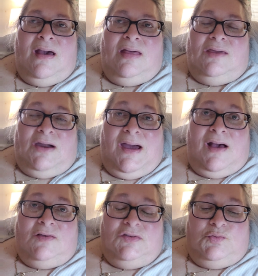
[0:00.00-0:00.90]
their
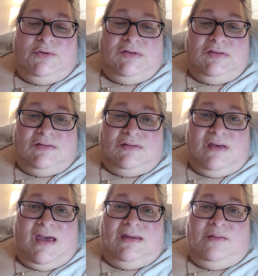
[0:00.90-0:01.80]
house
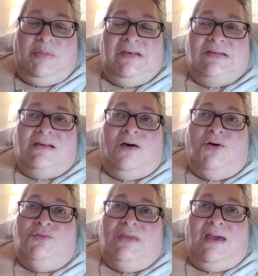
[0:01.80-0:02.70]
had to be
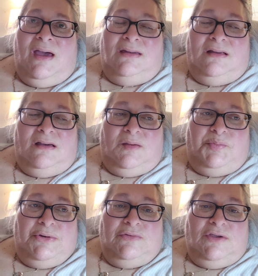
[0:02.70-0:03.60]
sold. They had to
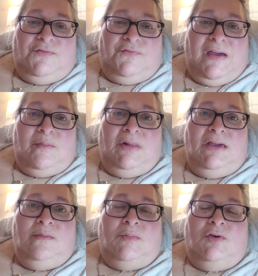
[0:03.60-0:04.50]
uproot their family
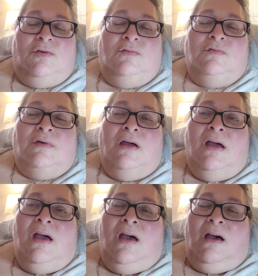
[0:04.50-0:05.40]
and move.
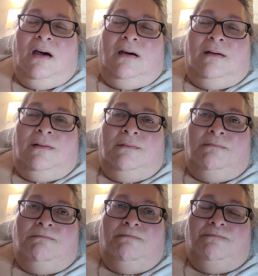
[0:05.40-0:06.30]

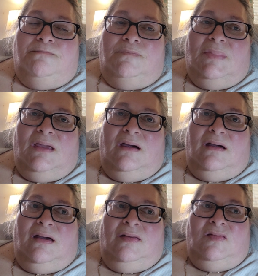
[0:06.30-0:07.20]

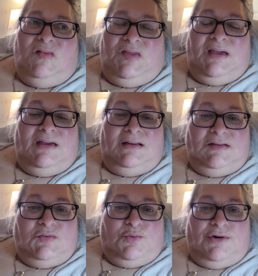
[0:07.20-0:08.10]
And
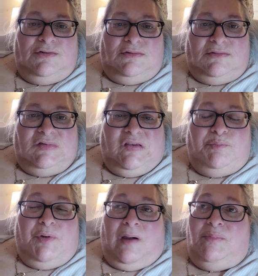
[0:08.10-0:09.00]
things were
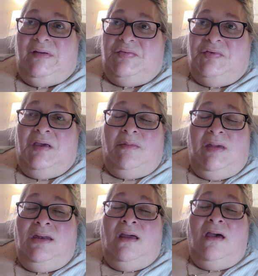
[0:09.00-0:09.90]
probably
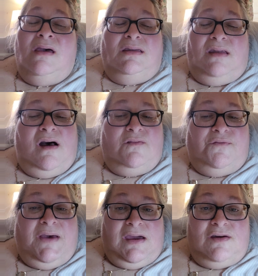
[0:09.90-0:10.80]
seeming not
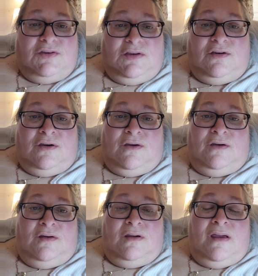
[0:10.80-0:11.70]
fair to her.